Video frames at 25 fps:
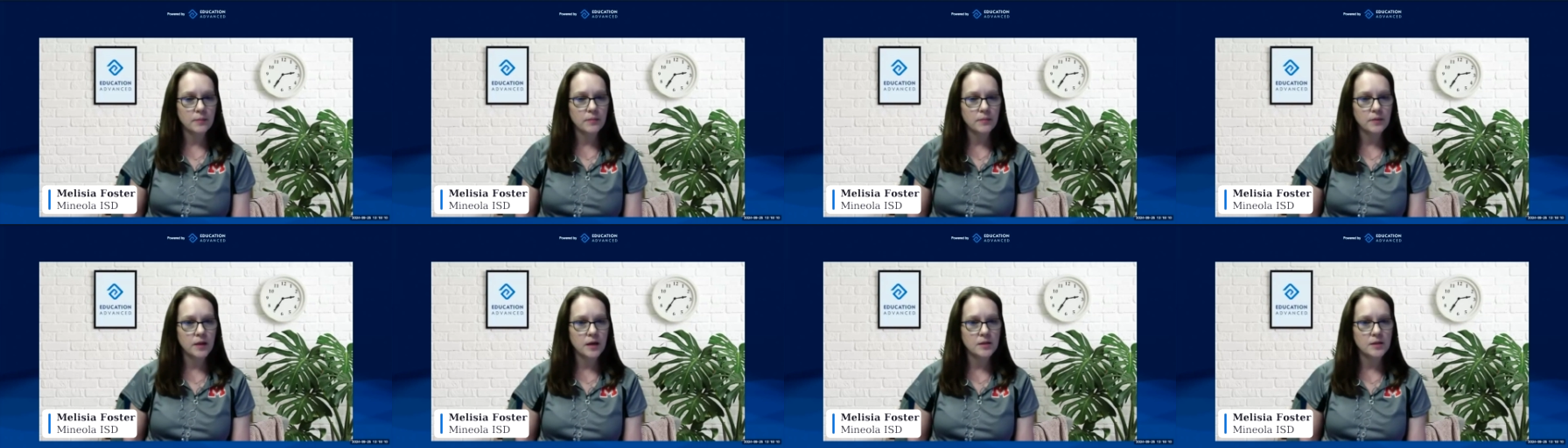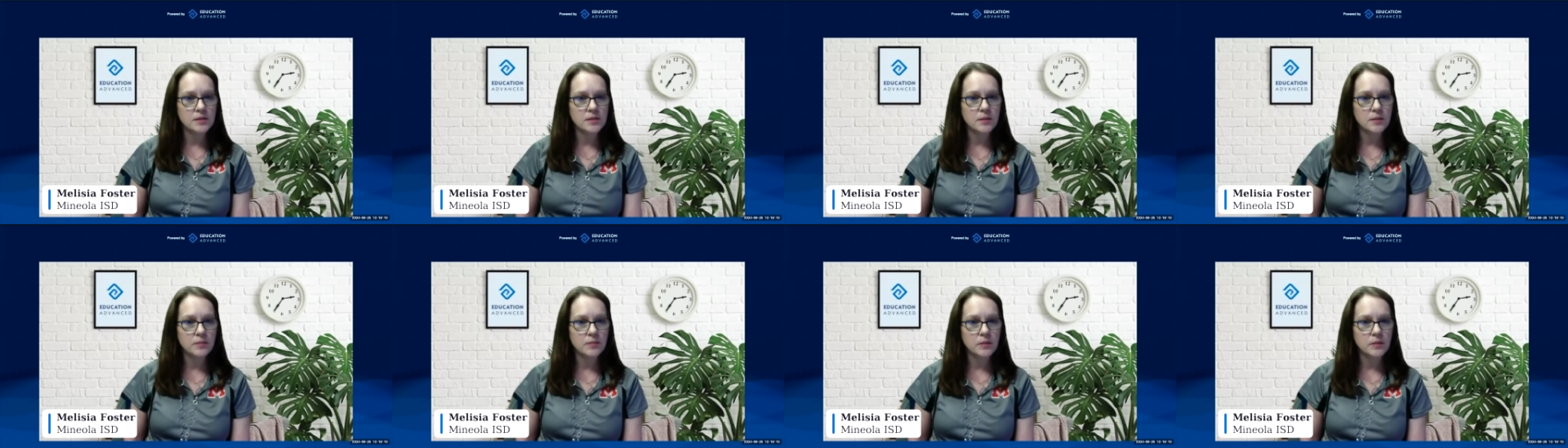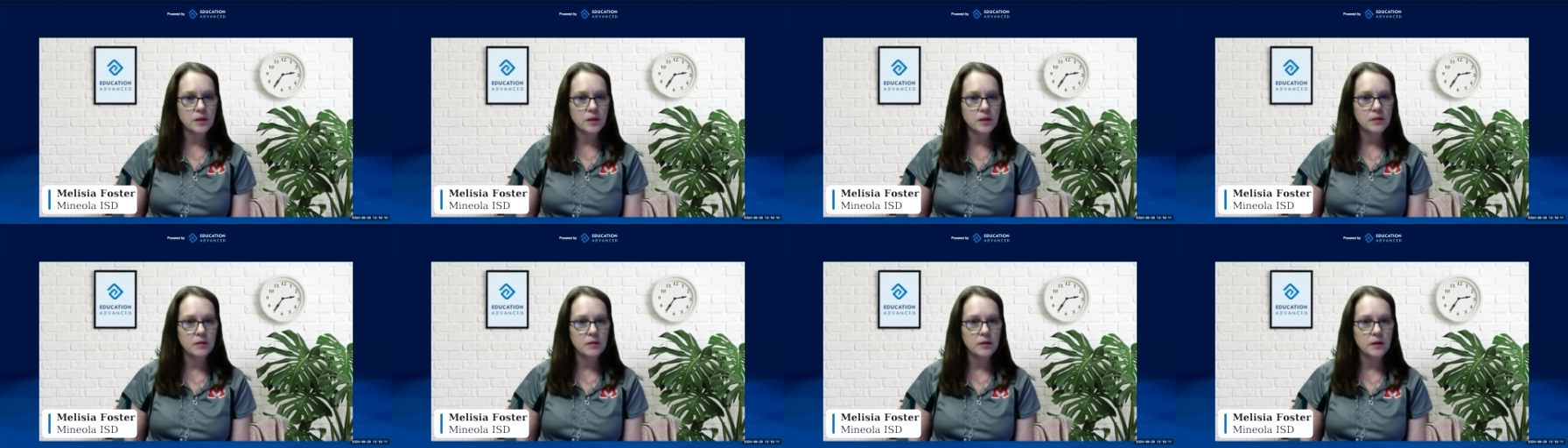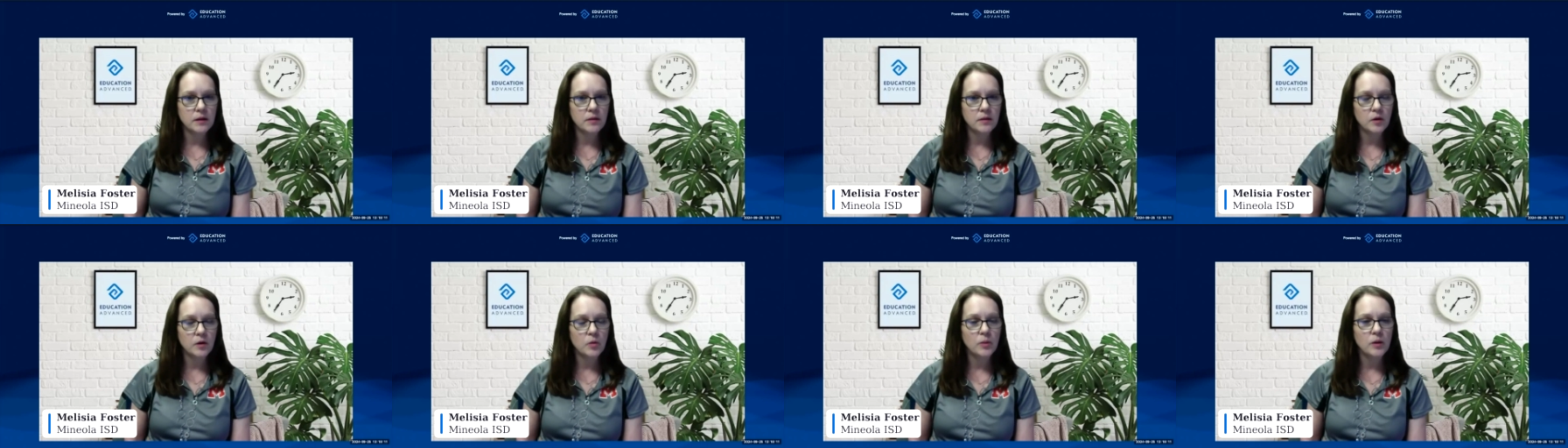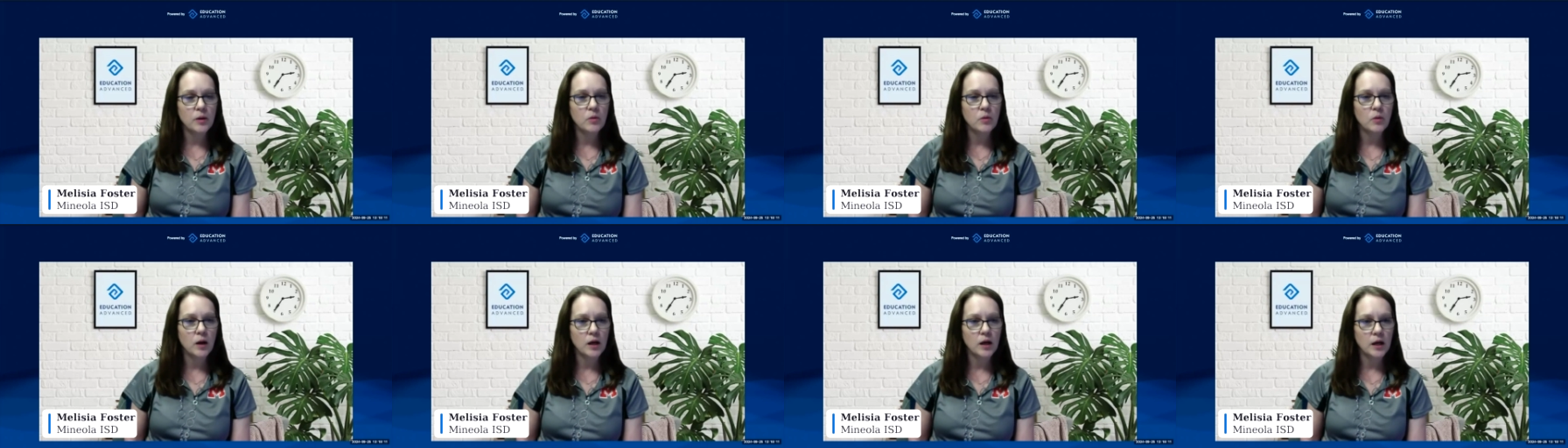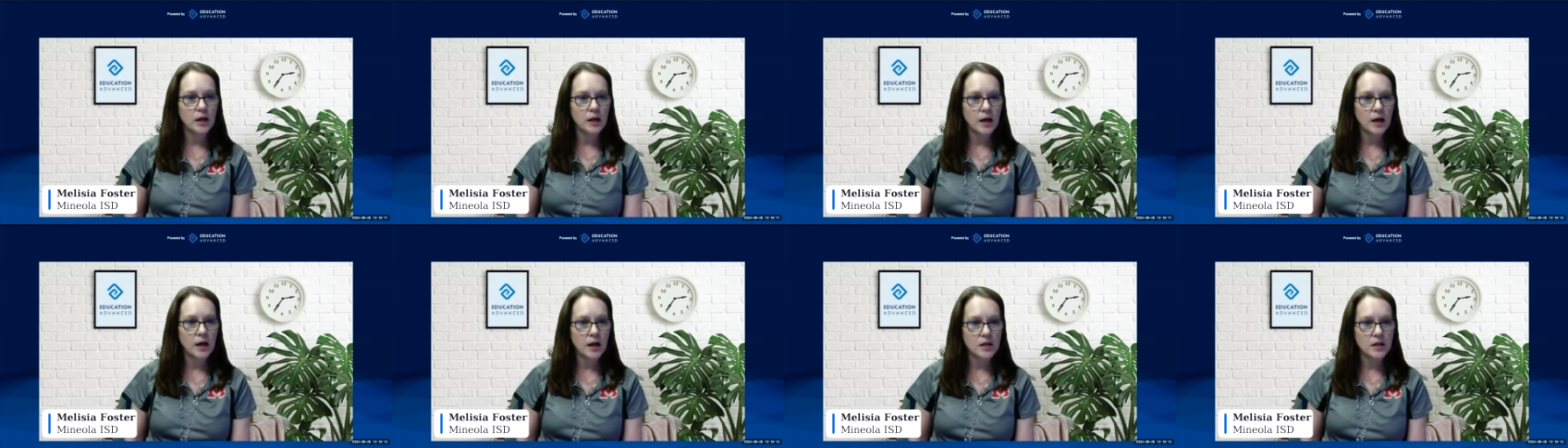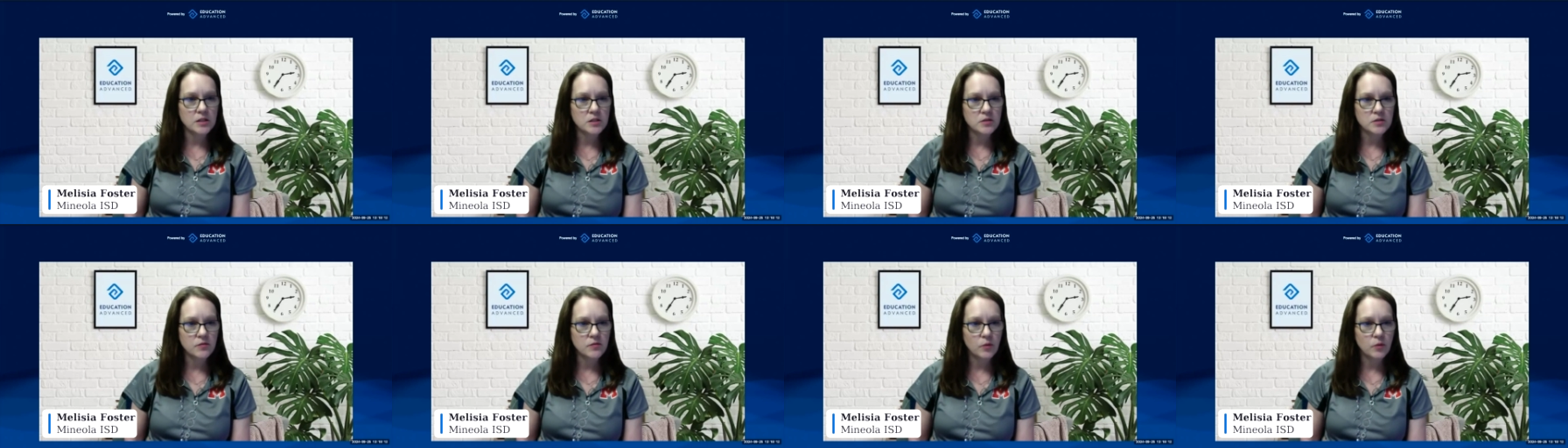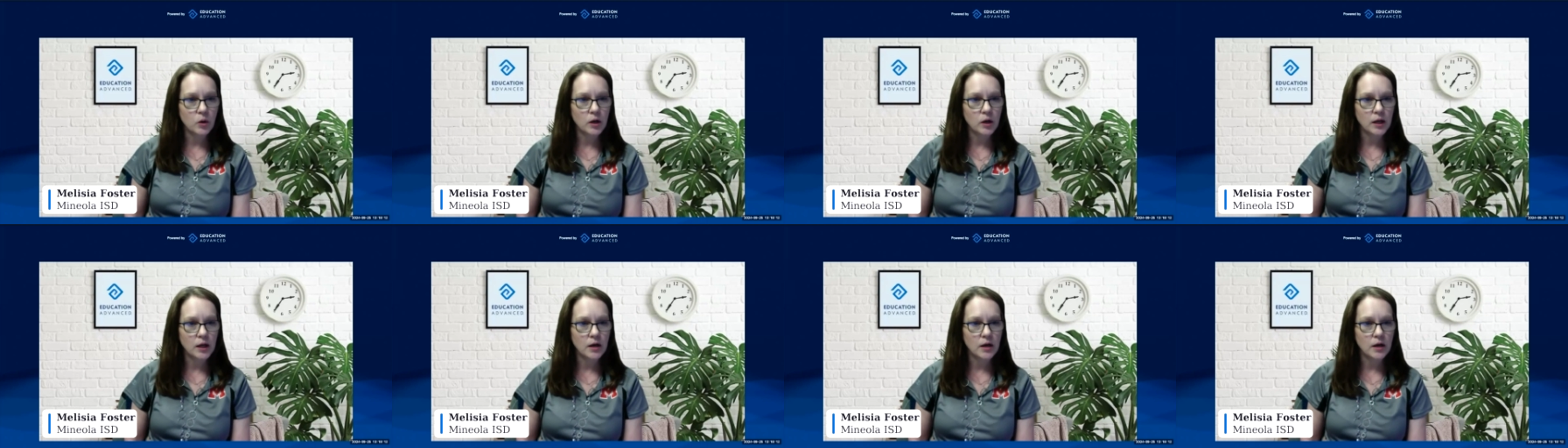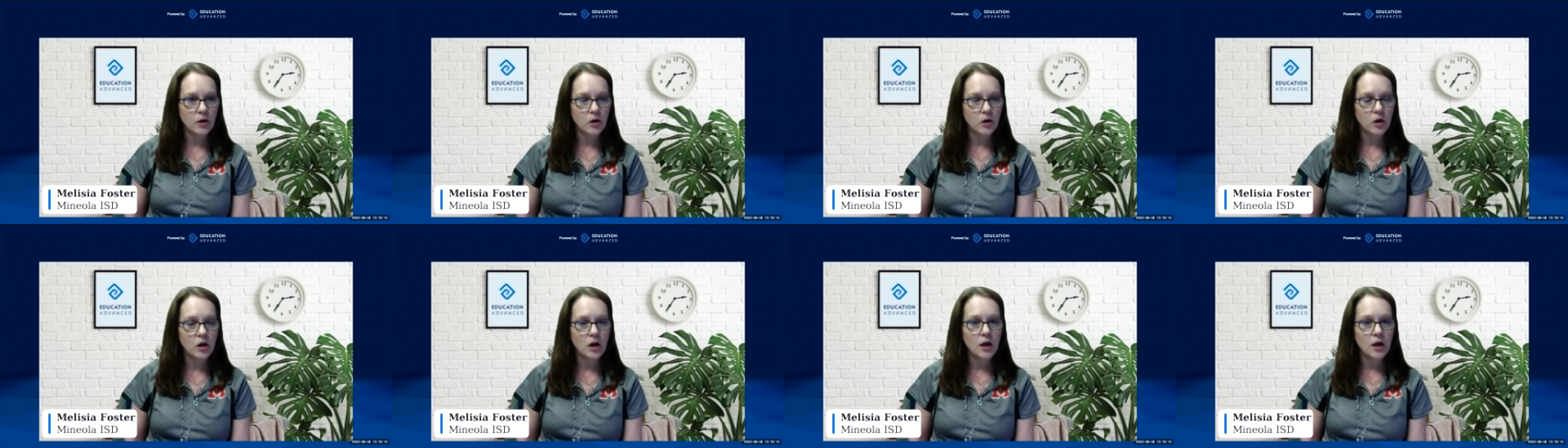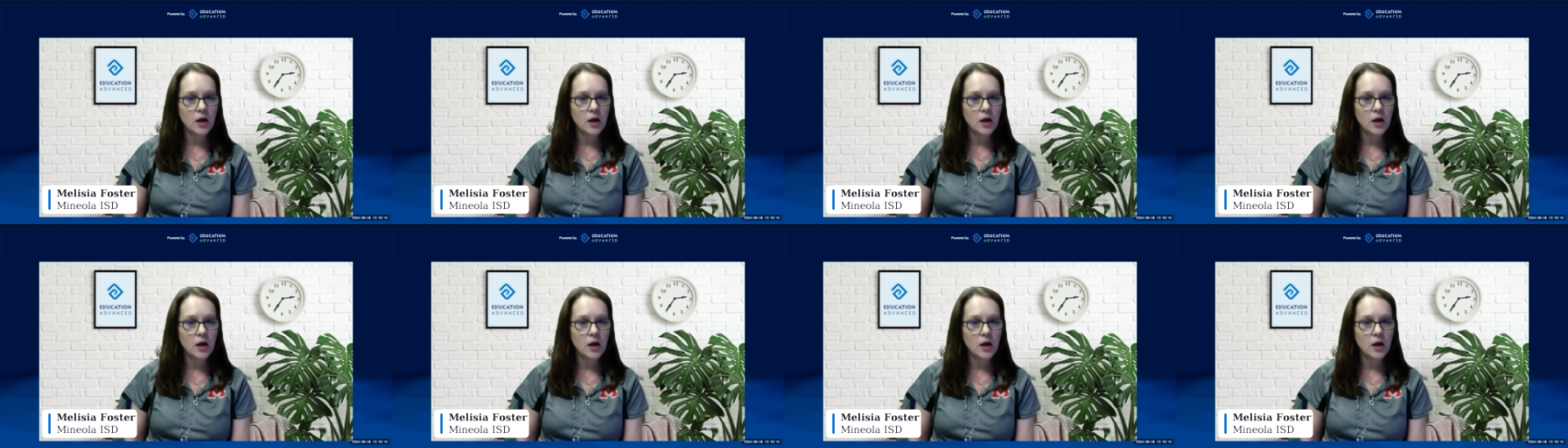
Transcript: that's something that they'll be recognized for later.